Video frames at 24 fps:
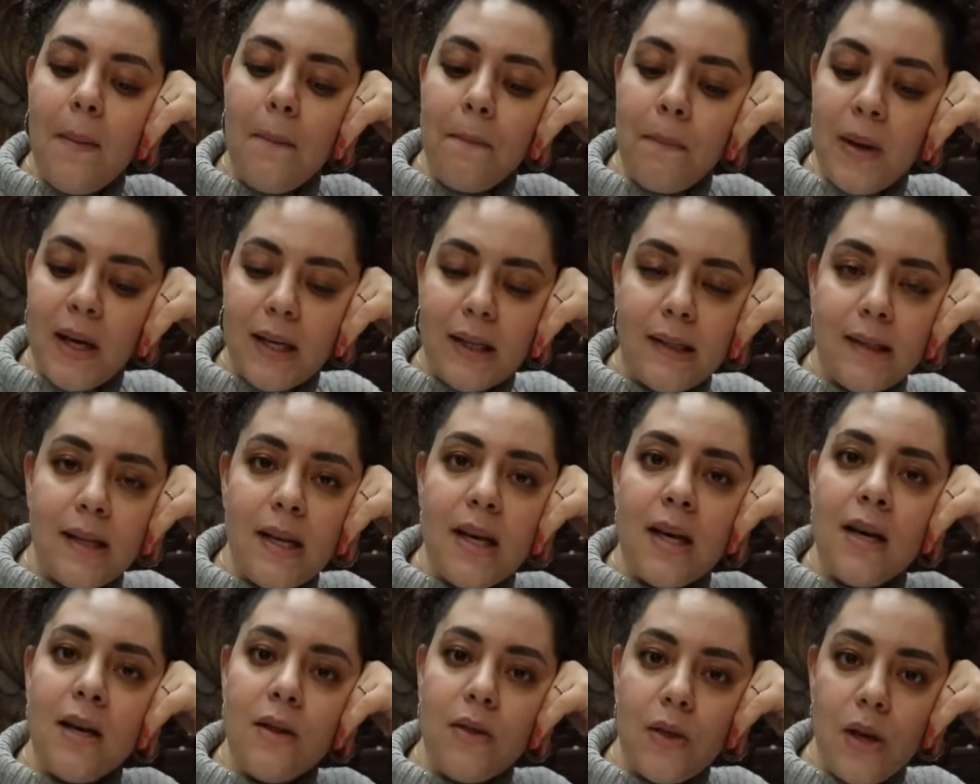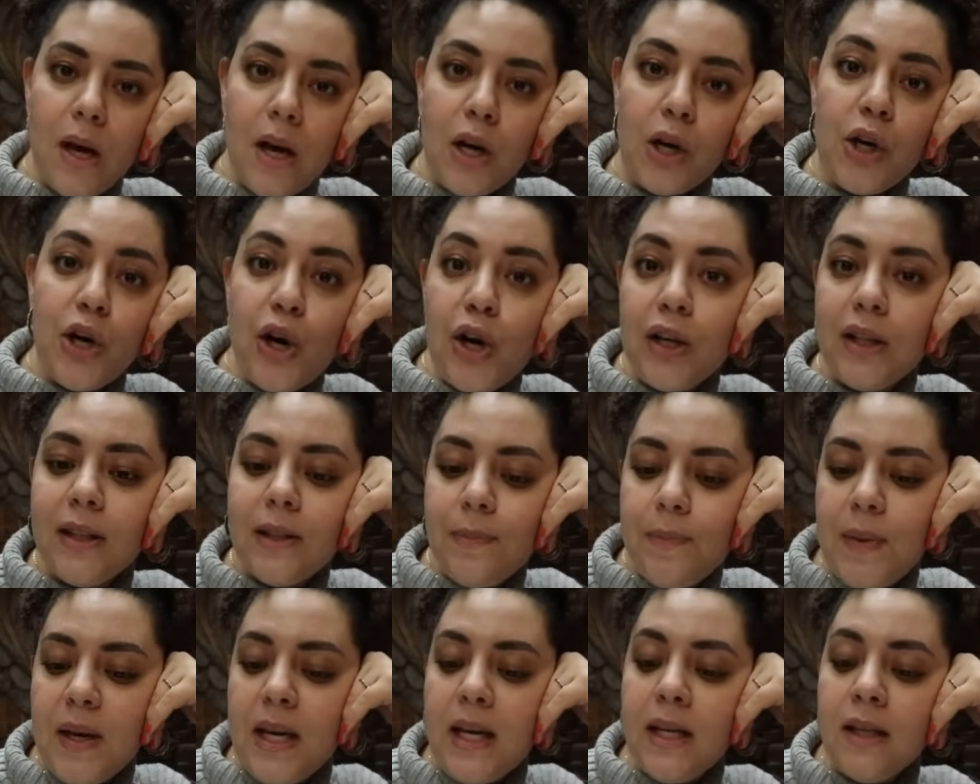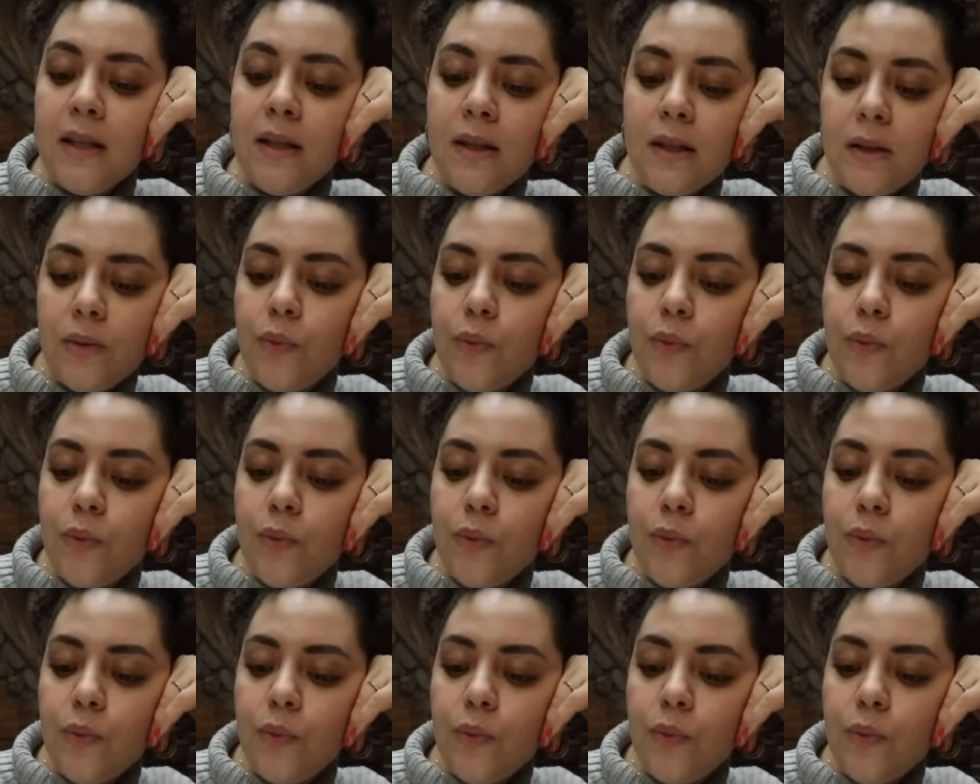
mixing the cooked beans